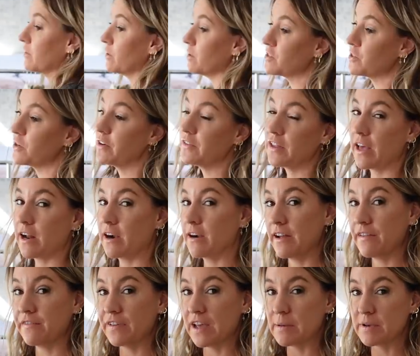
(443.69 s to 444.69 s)
those are on the
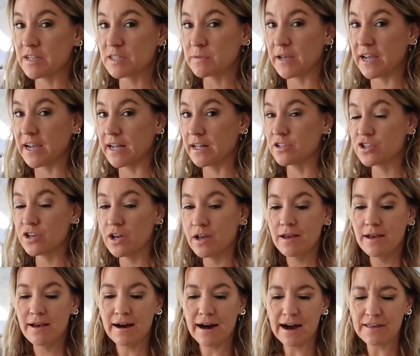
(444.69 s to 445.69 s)
Internet Famous page.
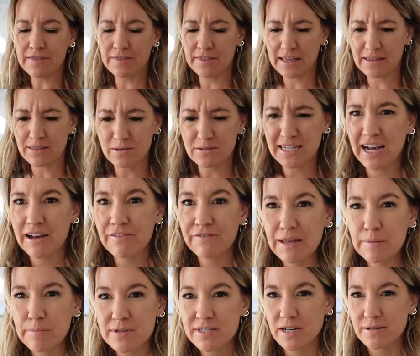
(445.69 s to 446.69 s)
I think those got
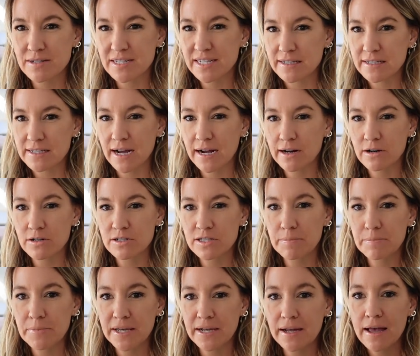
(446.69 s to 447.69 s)
famous on TikTok or
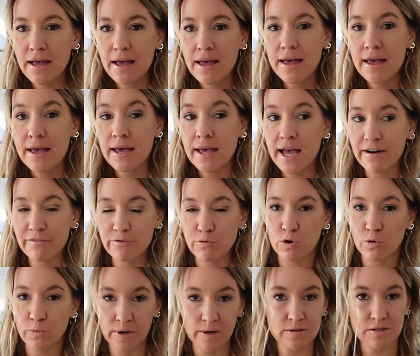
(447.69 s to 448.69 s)
something.
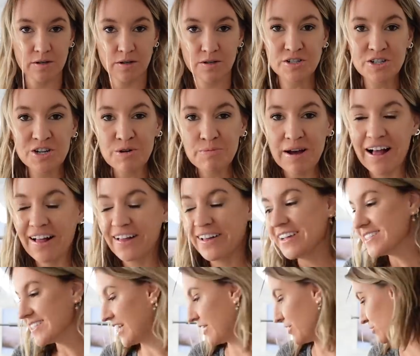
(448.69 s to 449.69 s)
Everyone wears those New
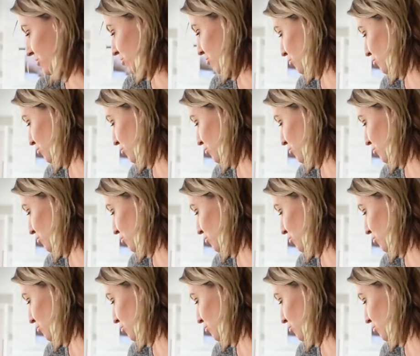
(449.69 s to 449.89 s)
Balance and they're